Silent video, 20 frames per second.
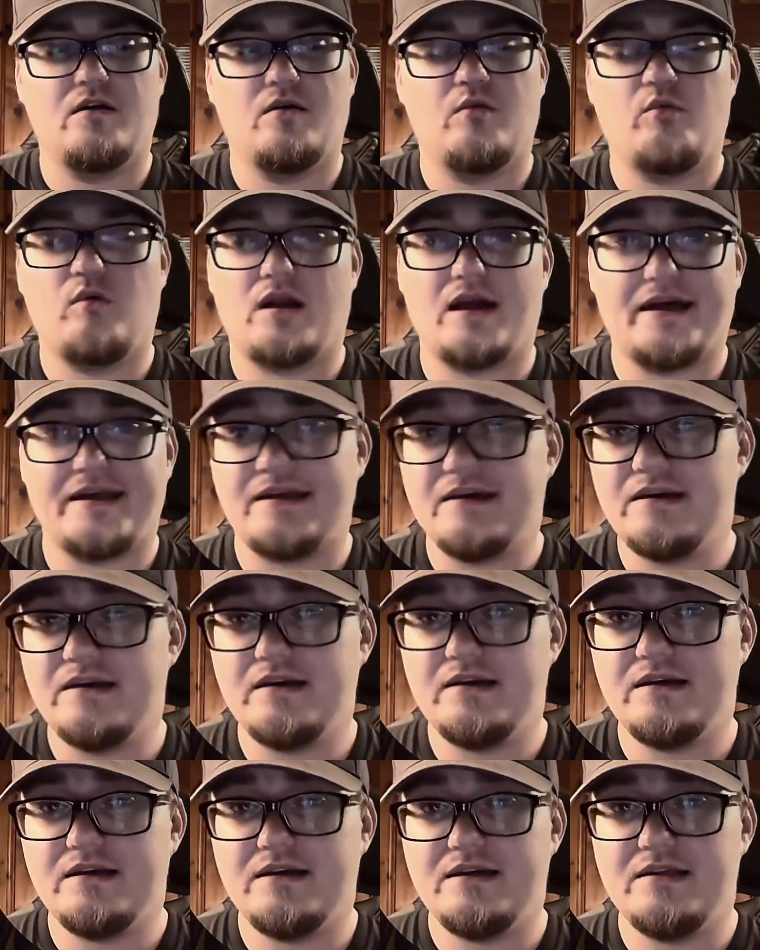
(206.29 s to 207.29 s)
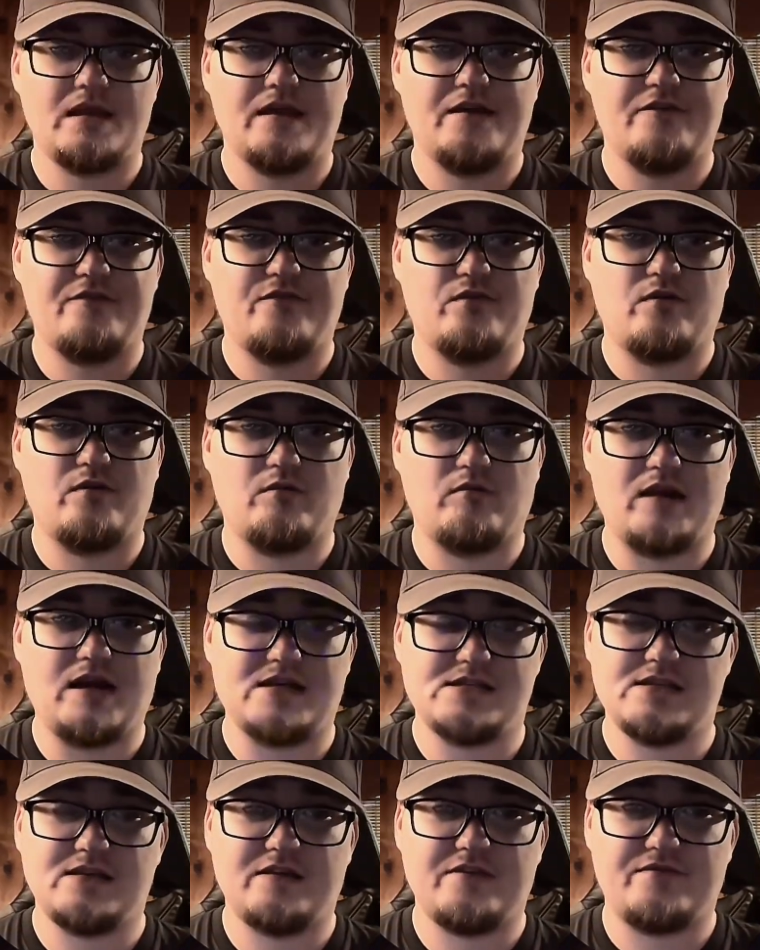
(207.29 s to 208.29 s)
what I could for what I was
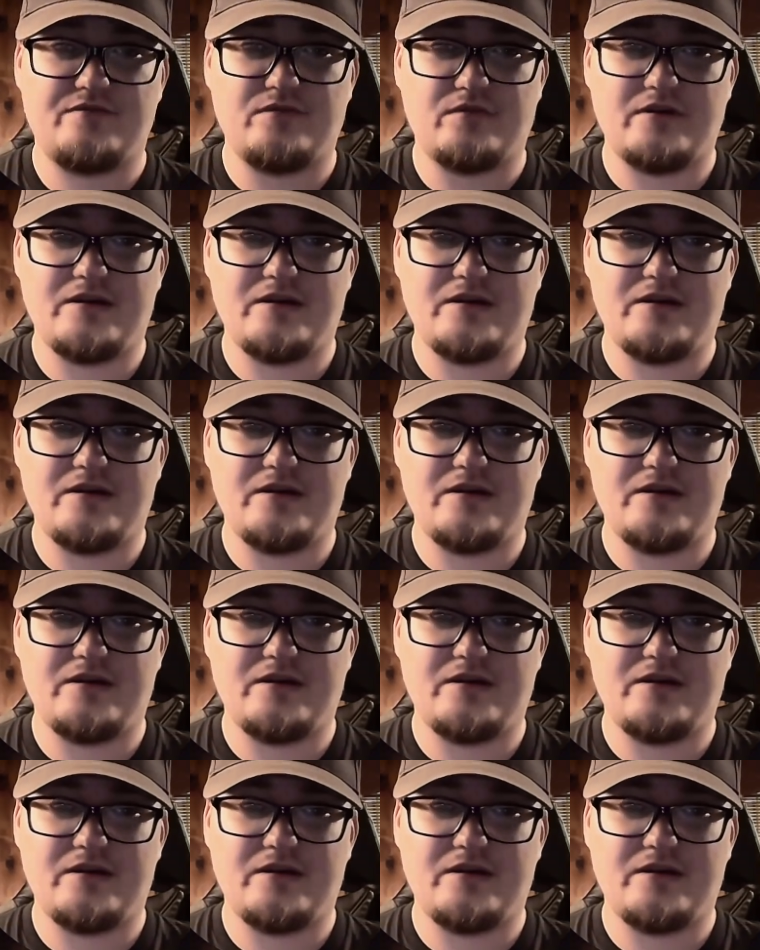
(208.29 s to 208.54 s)
looking for.